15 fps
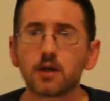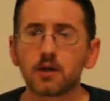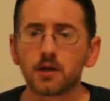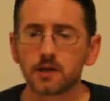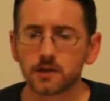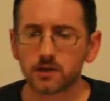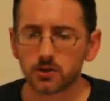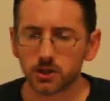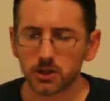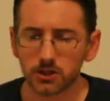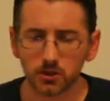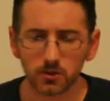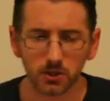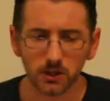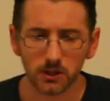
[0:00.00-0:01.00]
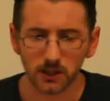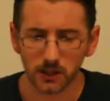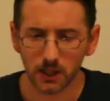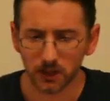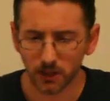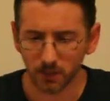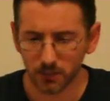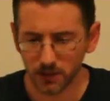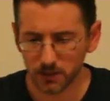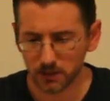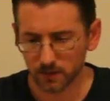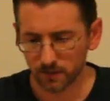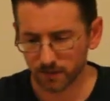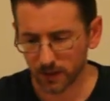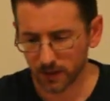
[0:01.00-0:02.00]
I suggest you just take a piece
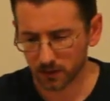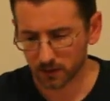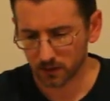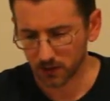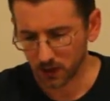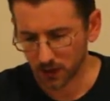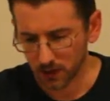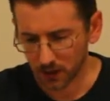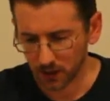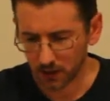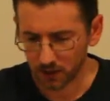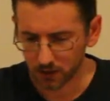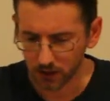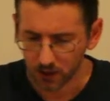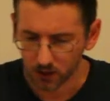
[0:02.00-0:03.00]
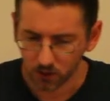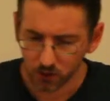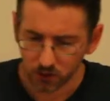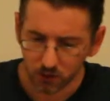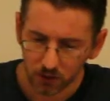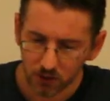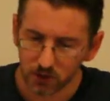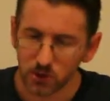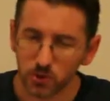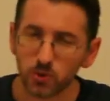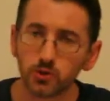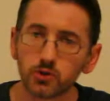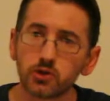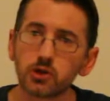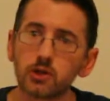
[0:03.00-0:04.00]
of metal and you start
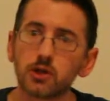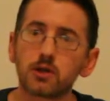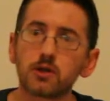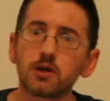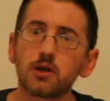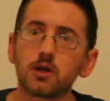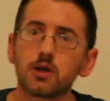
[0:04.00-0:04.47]
scorching it